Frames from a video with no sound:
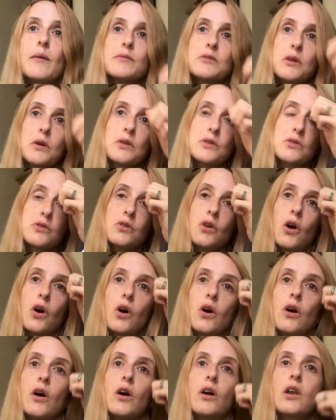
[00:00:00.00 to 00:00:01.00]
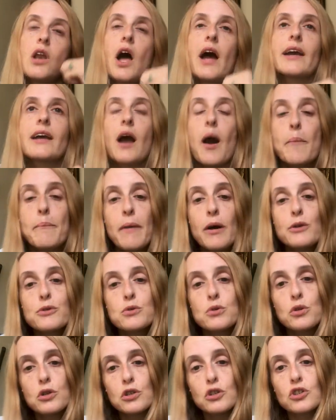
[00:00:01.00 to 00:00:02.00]
So it's not like a
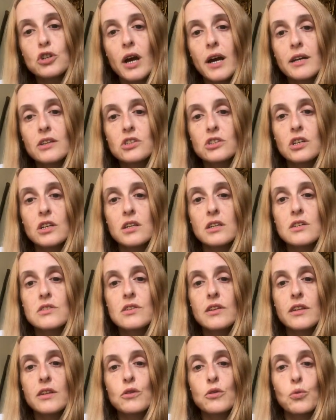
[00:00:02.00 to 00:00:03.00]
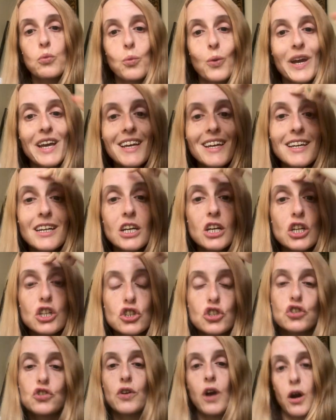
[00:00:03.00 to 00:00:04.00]
muscle contraction. It's something that we can
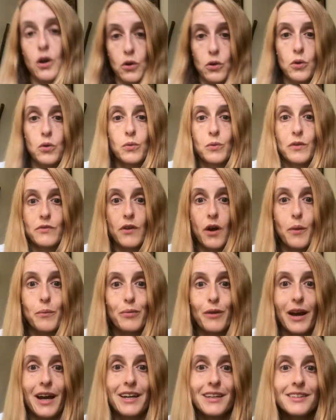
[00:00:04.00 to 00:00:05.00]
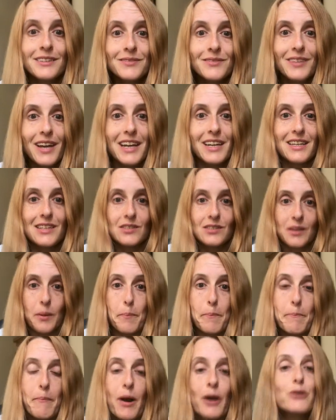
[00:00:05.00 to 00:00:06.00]
control with our brain, and it's the
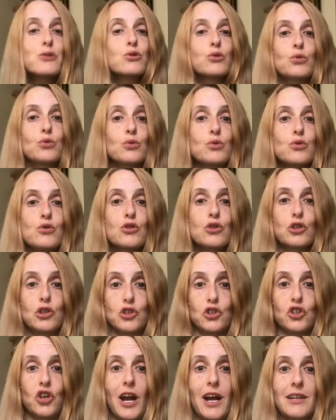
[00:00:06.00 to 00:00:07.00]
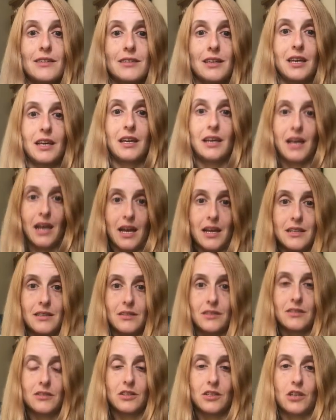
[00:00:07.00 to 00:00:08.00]
muscles contracting
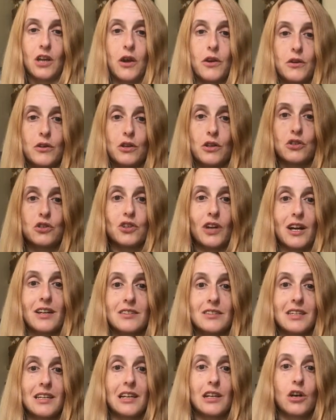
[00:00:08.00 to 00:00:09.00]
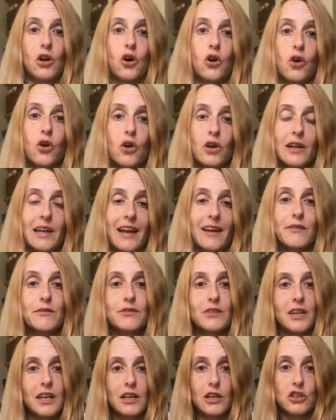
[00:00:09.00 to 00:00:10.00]
and, you know, contracting long,
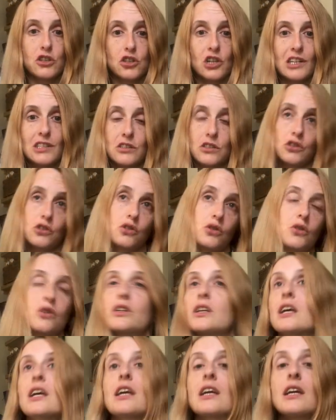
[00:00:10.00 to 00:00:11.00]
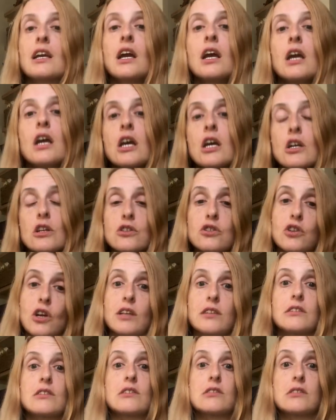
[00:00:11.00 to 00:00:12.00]
lengthening, contracting, shortening,
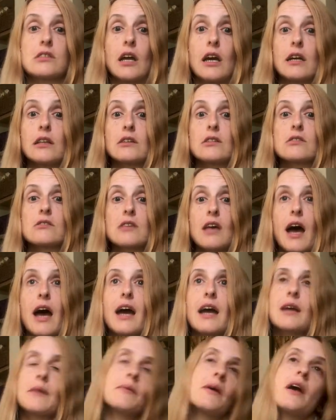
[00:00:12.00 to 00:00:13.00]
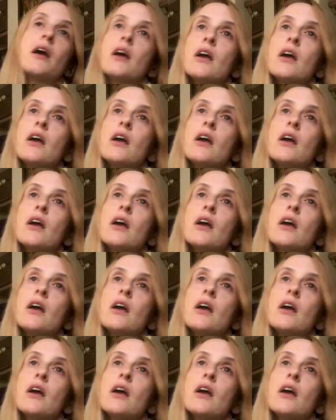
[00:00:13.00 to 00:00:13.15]
contracting, staying the same.